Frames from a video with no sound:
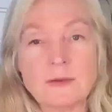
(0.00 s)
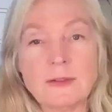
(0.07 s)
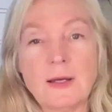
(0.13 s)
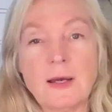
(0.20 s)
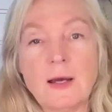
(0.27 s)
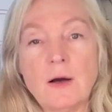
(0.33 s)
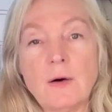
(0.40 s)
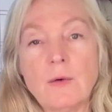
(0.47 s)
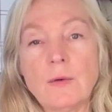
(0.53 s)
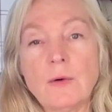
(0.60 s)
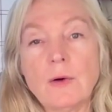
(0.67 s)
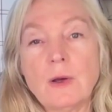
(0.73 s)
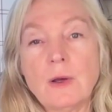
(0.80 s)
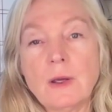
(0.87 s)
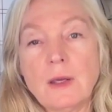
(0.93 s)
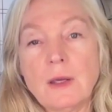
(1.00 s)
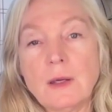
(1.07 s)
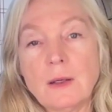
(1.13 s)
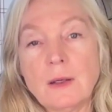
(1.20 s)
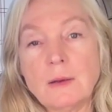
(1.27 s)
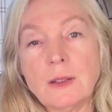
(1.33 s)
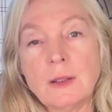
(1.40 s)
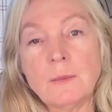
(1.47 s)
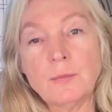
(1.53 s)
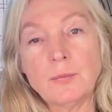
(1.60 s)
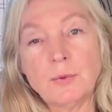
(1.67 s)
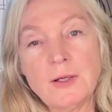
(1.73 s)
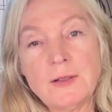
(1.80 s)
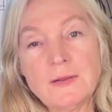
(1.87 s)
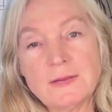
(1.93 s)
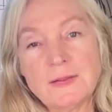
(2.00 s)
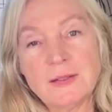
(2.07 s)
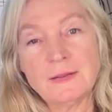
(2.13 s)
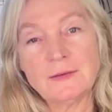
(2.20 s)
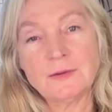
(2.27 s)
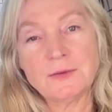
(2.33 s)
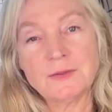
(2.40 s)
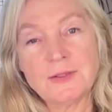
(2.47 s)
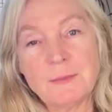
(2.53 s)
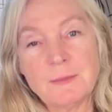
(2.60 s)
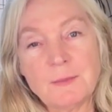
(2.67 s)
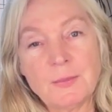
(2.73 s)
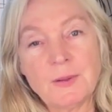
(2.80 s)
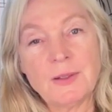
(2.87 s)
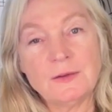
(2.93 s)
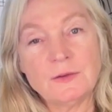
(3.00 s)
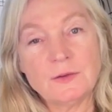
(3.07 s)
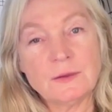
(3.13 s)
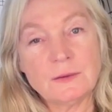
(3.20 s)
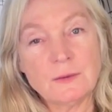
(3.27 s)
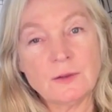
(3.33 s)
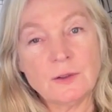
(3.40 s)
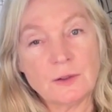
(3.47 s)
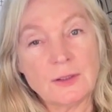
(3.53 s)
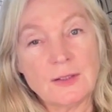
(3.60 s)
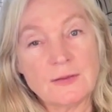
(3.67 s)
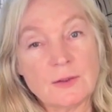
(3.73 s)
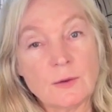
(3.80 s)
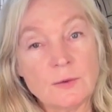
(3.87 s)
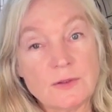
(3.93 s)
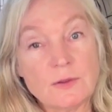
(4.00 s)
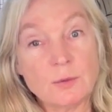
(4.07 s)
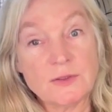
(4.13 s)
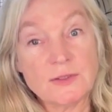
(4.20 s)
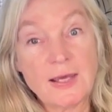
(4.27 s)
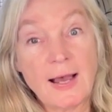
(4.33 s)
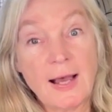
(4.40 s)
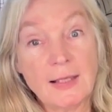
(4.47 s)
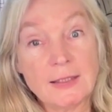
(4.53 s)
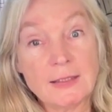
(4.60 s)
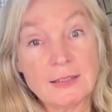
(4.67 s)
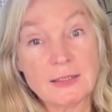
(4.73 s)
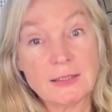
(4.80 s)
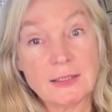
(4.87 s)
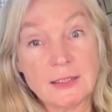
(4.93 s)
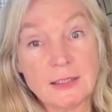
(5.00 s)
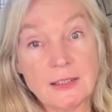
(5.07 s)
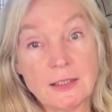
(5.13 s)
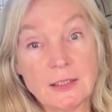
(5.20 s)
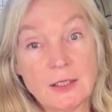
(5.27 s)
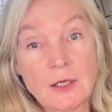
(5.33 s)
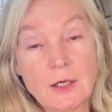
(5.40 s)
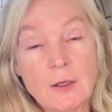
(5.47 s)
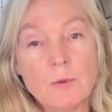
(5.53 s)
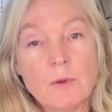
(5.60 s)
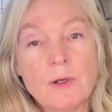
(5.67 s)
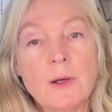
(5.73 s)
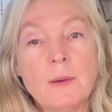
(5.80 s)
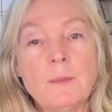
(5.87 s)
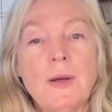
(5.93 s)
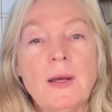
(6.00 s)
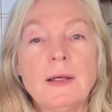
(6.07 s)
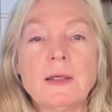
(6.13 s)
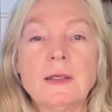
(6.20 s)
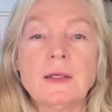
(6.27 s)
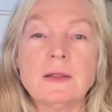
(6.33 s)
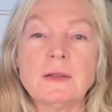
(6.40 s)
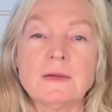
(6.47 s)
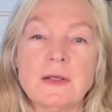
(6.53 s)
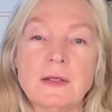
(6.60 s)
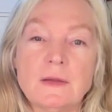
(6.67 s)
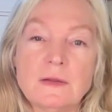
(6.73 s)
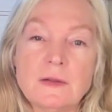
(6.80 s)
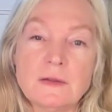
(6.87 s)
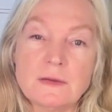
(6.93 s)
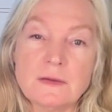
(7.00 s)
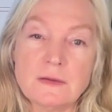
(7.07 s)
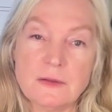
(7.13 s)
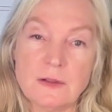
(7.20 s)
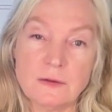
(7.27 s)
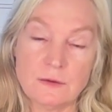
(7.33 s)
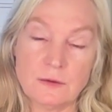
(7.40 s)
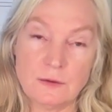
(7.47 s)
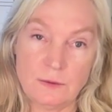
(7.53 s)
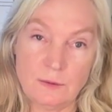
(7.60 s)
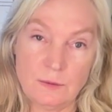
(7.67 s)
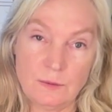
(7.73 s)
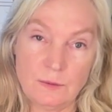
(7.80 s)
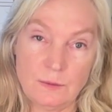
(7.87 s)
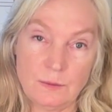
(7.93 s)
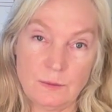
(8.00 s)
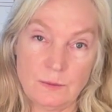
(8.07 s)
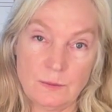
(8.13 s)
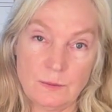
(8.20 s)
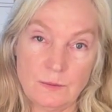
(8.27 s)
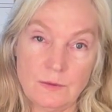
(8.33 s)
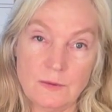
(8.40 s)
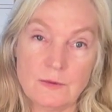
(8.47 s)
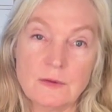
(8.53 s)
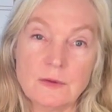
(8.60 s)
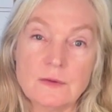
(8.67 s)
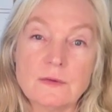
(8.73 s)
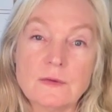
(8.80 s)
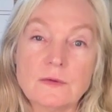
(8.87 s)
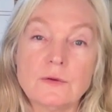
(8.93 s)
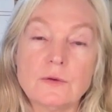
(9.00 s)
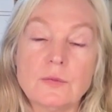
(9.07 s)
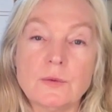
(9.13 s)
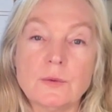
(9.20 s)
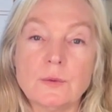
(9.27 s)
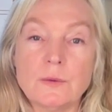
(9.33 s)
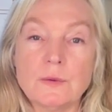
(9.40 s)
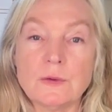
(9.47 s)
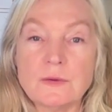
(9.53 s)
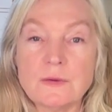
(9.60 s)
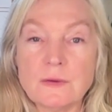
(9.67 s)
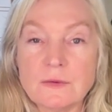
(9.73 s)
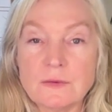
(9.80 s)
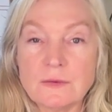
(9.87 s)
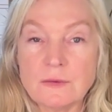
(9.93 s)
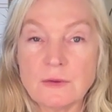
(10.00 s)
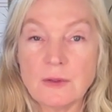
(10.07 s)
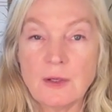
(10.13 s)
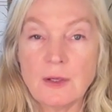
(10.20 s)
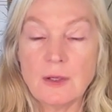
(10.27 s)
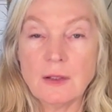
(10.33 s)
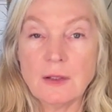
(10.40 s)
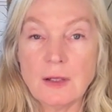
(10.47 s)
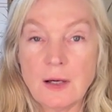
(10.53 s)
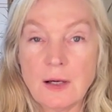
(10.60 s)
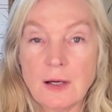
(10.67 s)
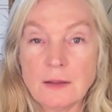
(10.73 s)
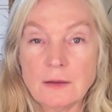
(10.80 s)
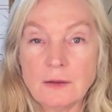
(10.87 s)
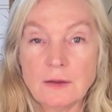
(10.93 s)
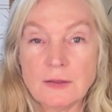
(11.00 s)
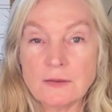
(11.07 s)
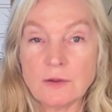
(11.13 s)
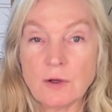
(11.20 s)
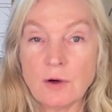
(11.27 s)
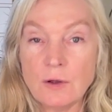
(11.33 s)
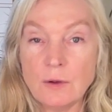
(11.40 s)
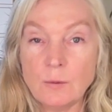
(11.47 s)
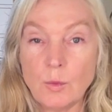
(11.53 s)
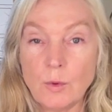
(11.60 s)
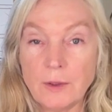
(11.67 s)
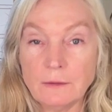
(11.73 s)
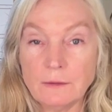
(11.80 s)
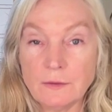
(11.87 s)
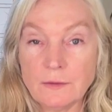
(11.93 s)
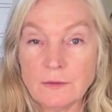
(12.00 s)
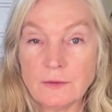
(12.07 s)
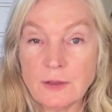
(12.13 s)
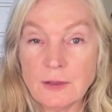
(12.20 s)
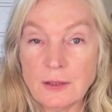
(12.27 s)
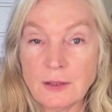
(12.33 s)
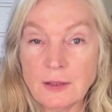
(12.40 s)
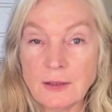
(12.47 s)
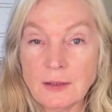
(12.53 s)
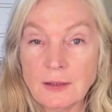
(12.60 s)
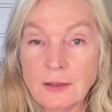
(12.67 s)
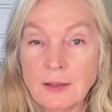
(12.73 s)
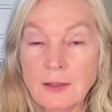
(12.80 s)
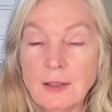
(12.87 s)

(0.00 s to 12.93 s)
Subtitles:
now embracing being, its own totality, will come back and say, this is it too. This is truth. This is God. It's all one thing.